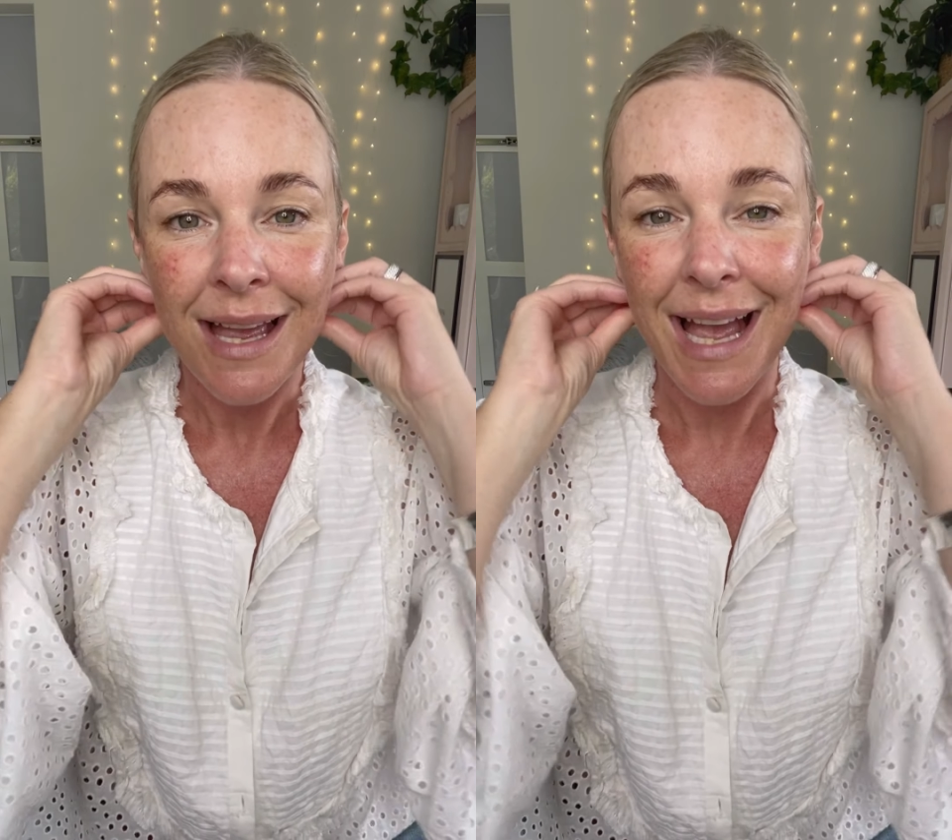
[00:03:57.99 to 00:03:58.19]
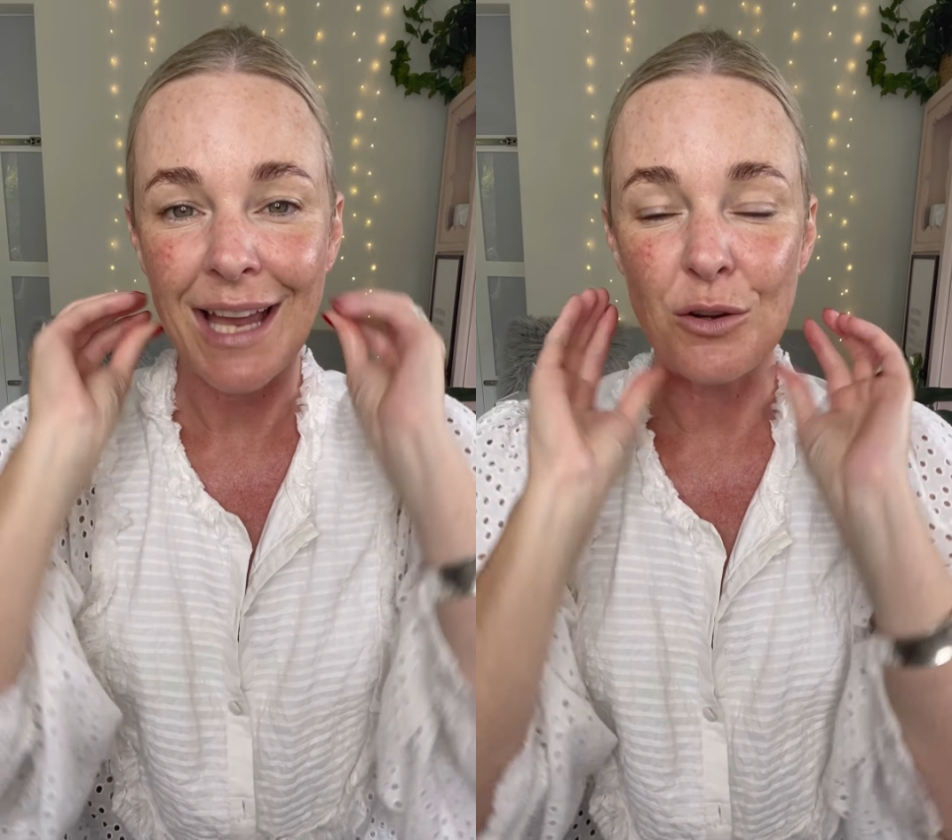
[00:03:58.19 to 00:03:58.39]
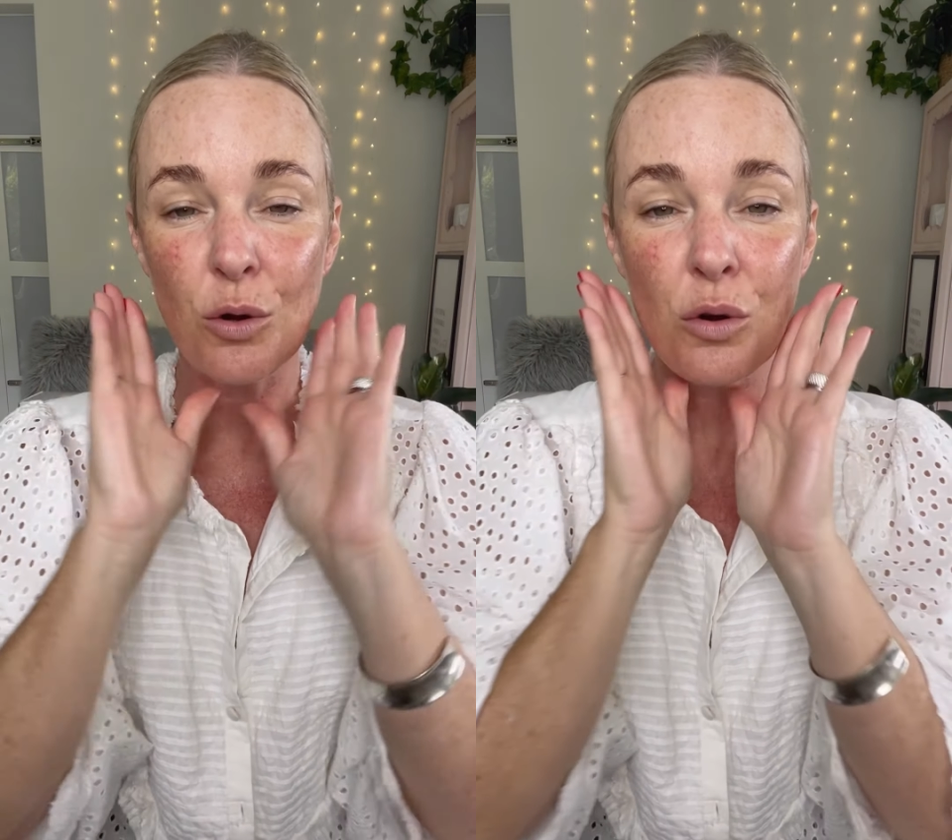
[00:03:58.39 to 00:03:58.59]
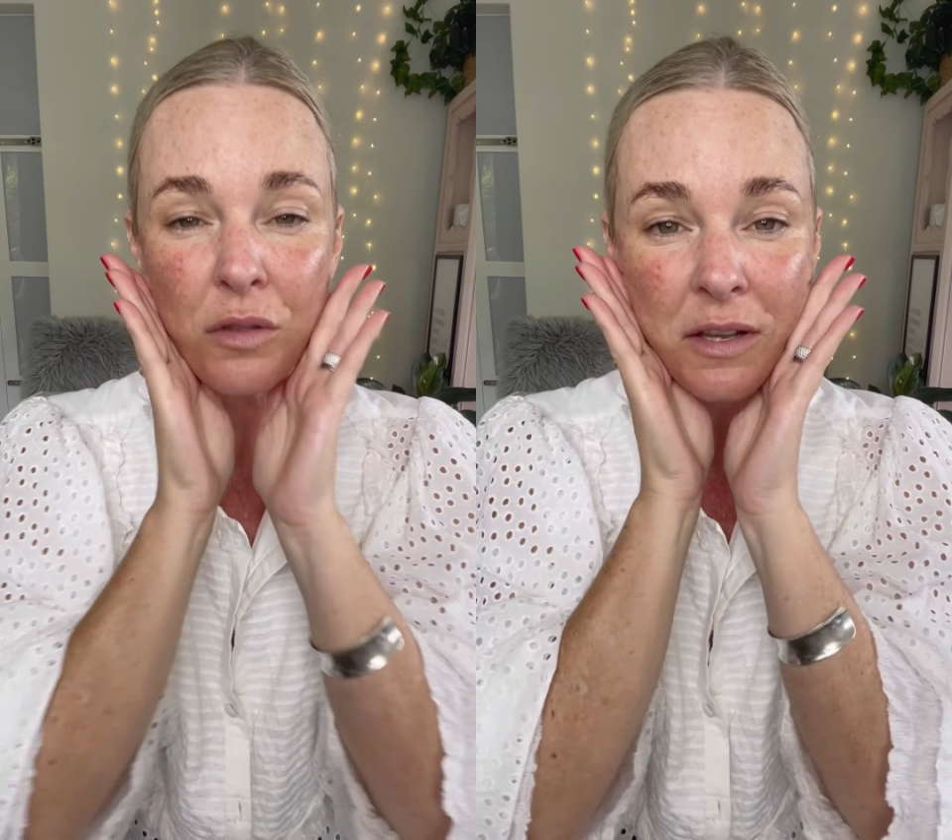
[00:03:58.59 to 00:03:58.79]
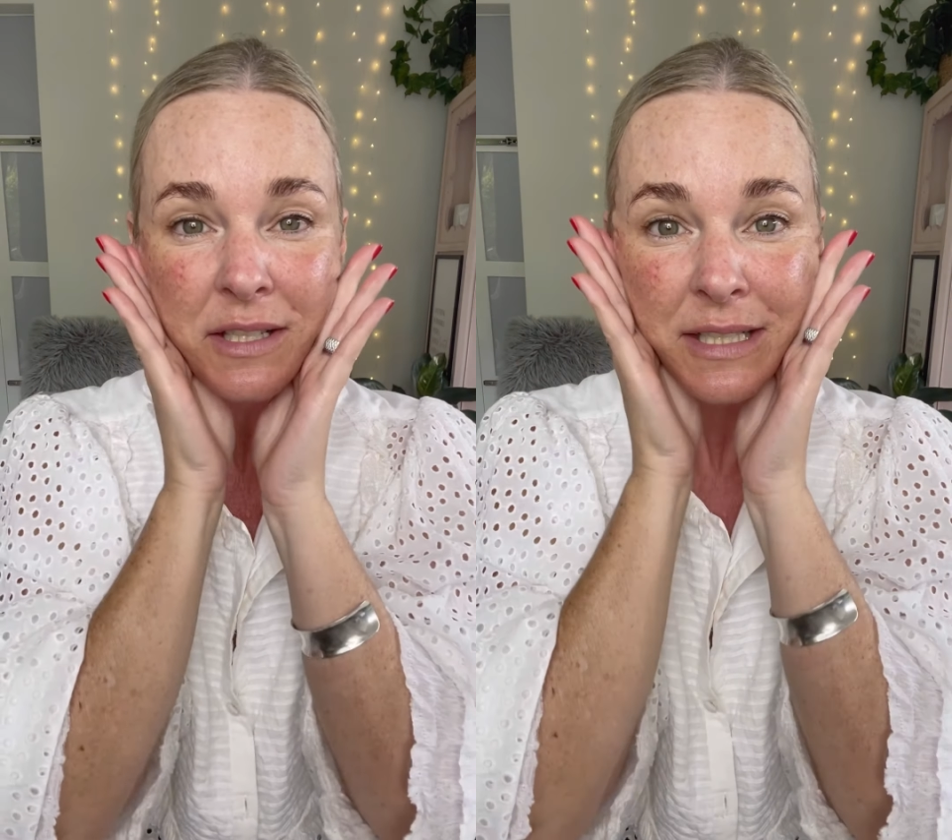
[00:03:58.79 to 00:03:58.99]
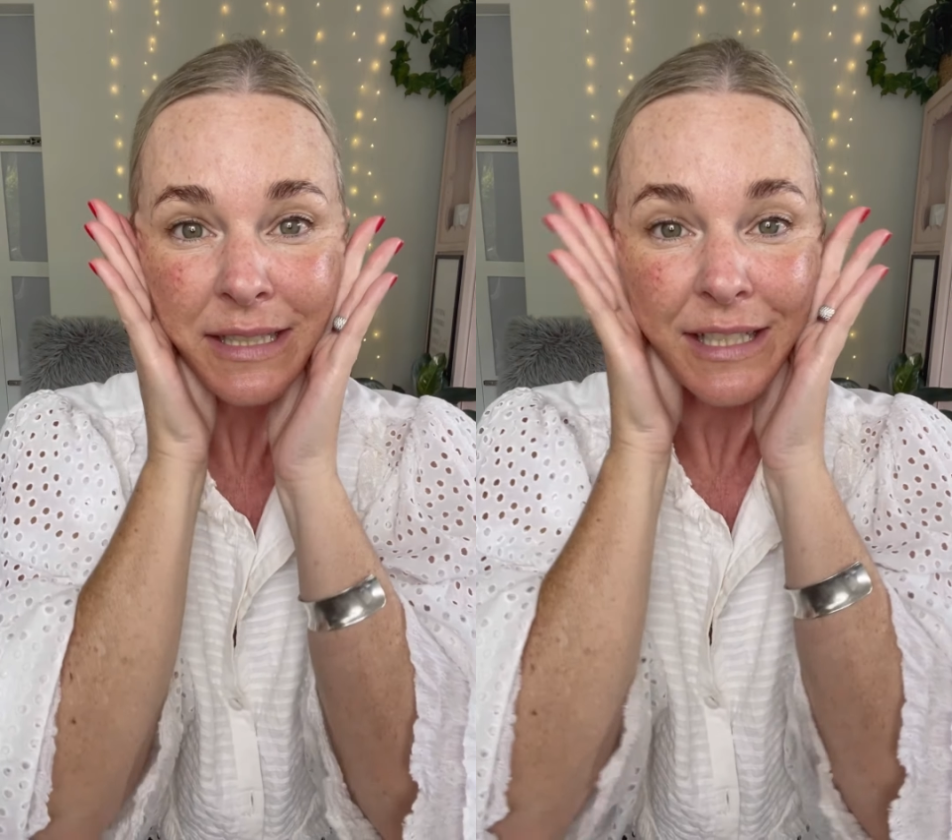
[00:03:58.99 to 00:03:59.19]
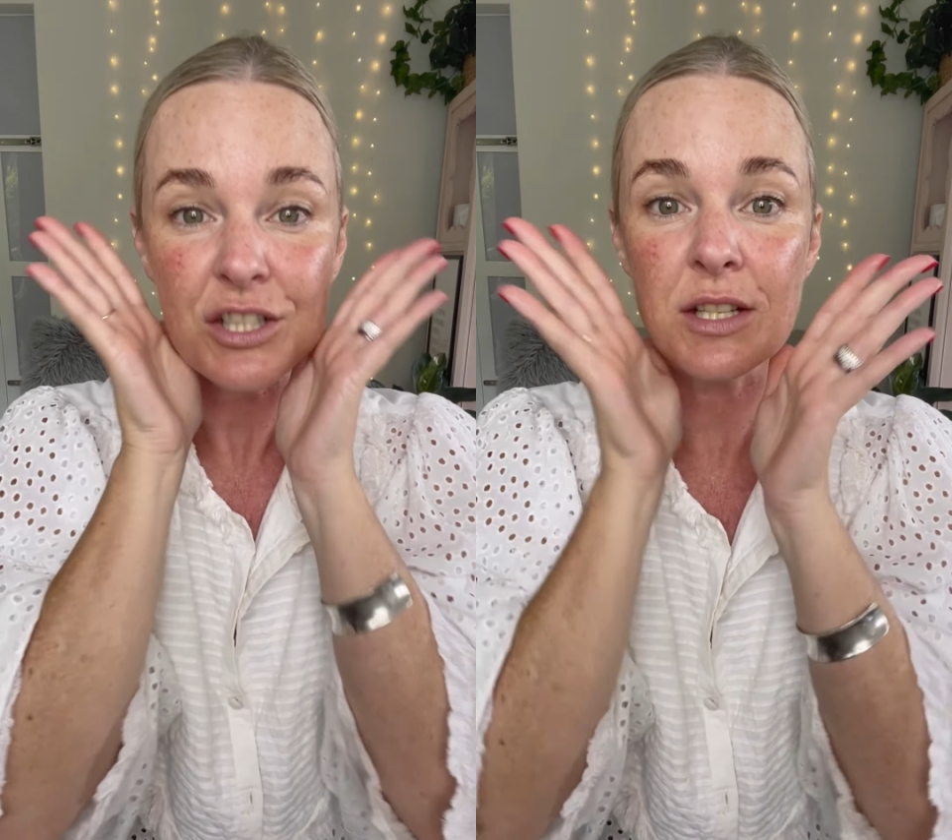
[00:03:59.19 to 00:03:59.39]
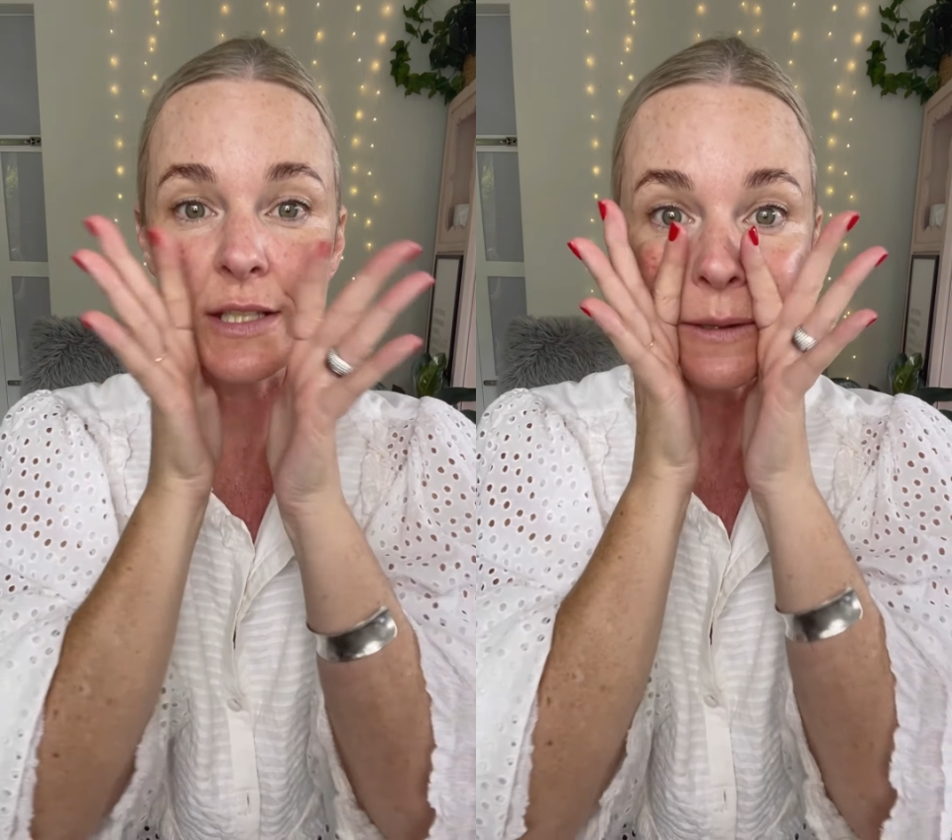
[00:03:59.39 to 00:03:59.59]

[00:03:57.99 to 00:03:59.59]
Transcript: and all those delicious